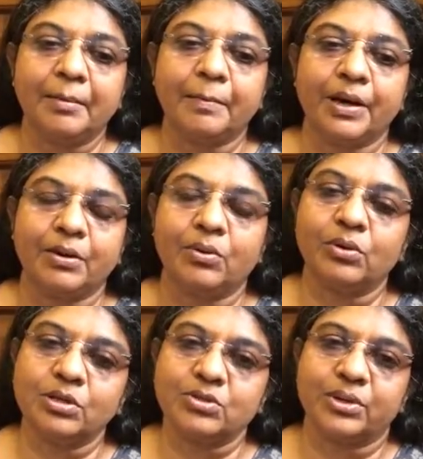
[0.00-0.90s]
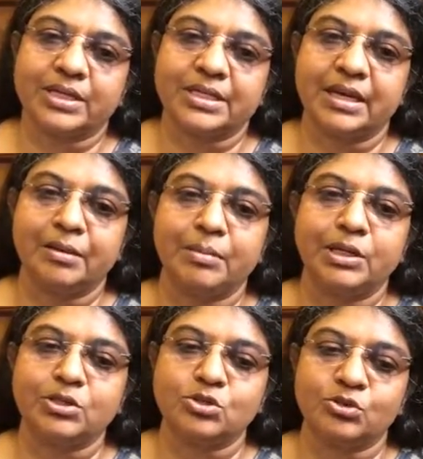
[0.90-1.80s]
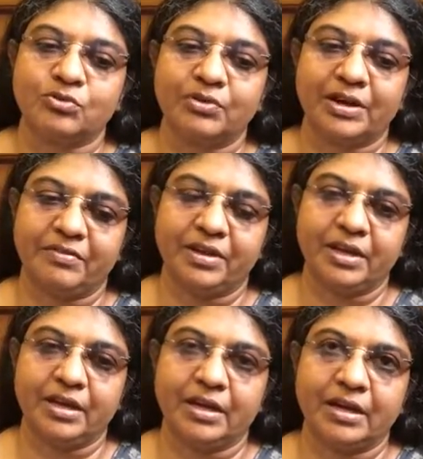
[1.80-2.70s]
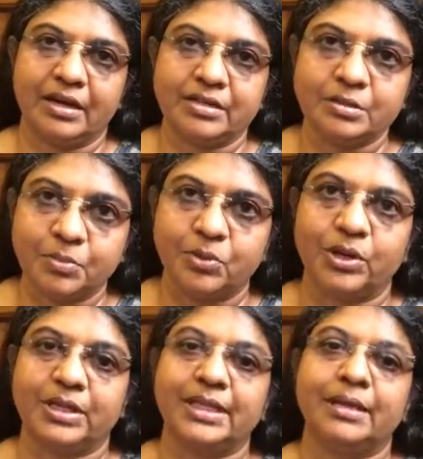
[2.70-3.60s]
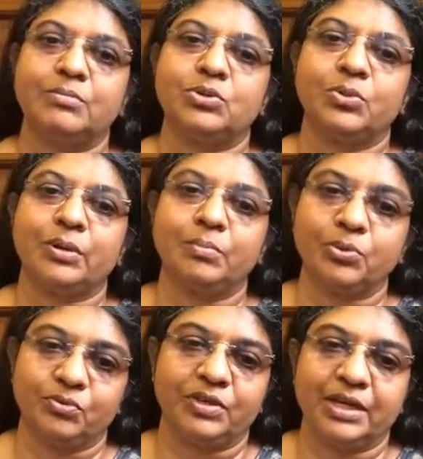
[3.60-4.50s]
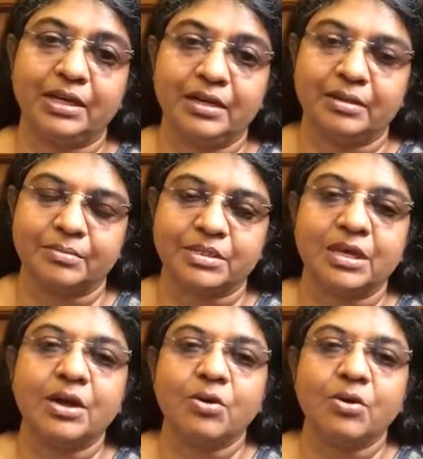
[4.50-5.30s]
but also has elements of having supported them to improve their incomes.